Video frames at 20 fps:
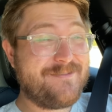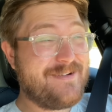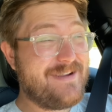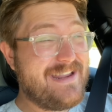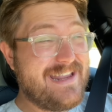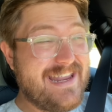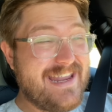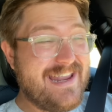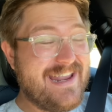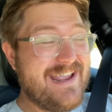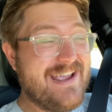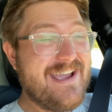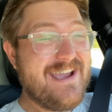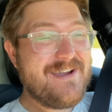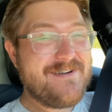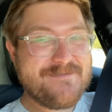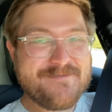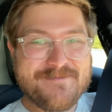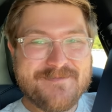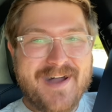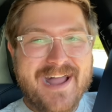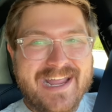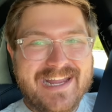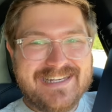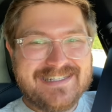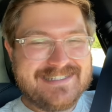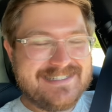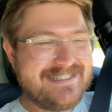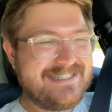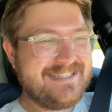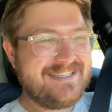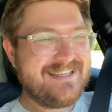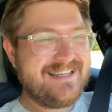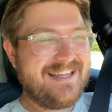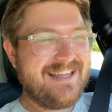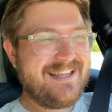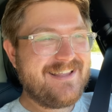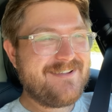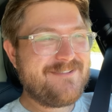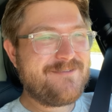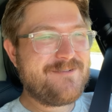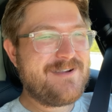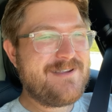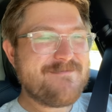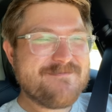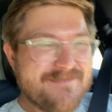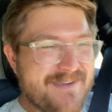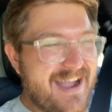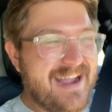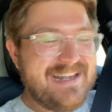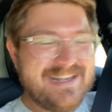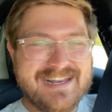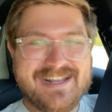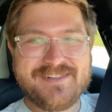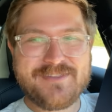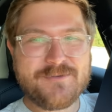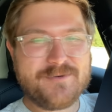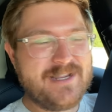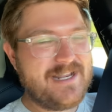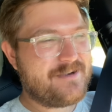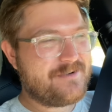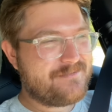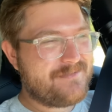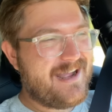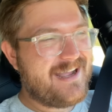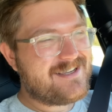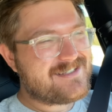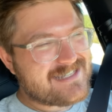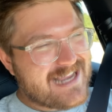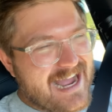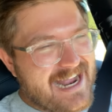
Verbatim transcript: we might we might hit 300 miles.